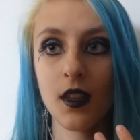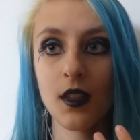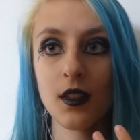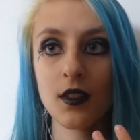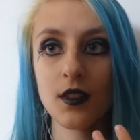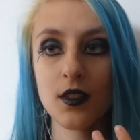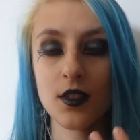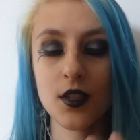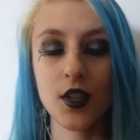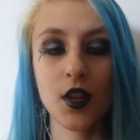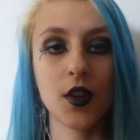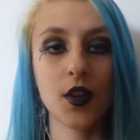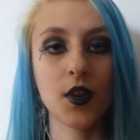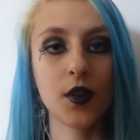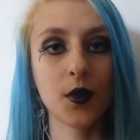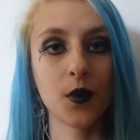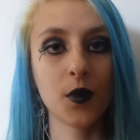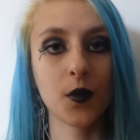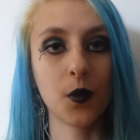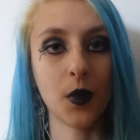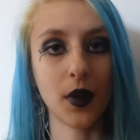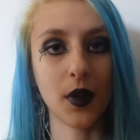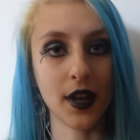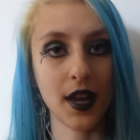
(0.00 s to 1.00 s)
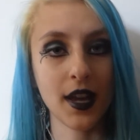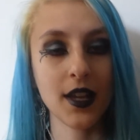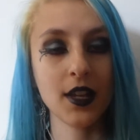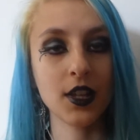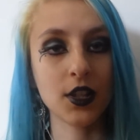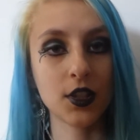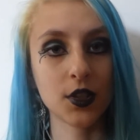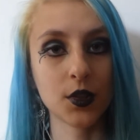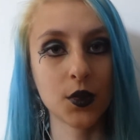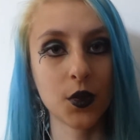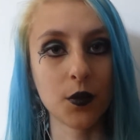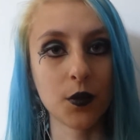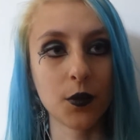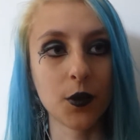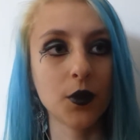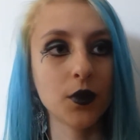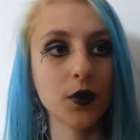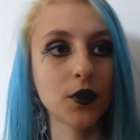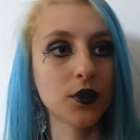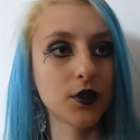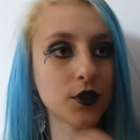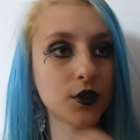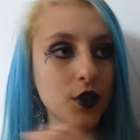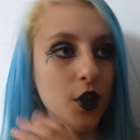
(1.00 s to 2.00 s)
so when I look
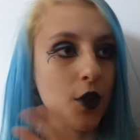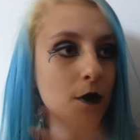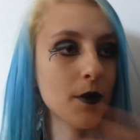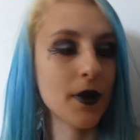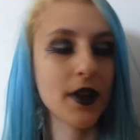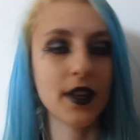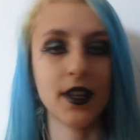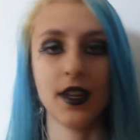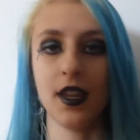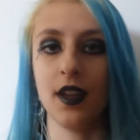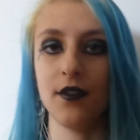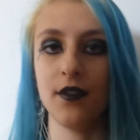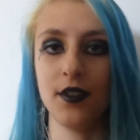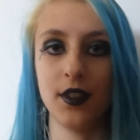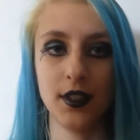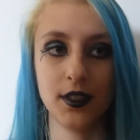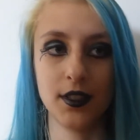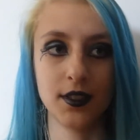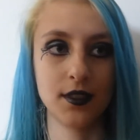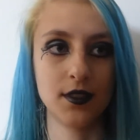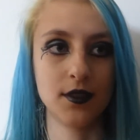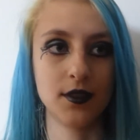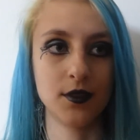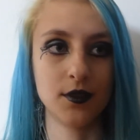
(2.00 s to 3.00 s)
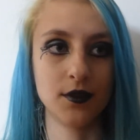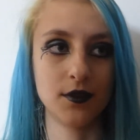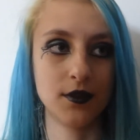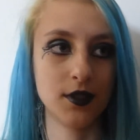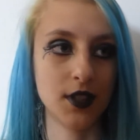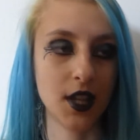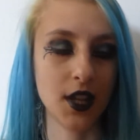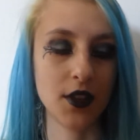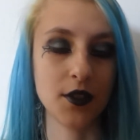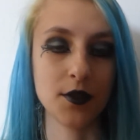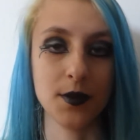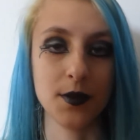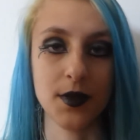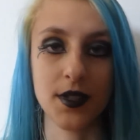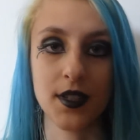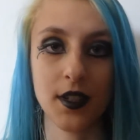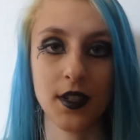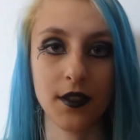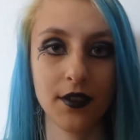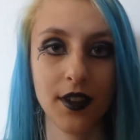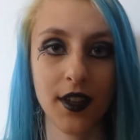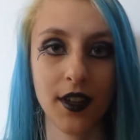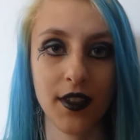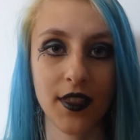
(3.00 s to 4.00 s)
normal, nobody ever tells me
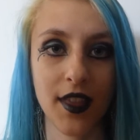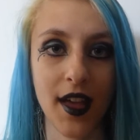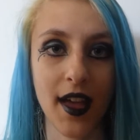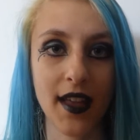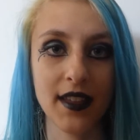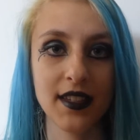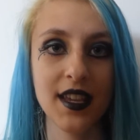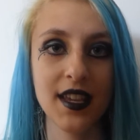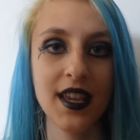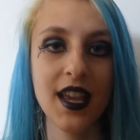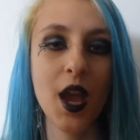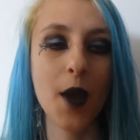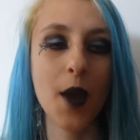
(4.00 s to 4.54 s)
stuff like that.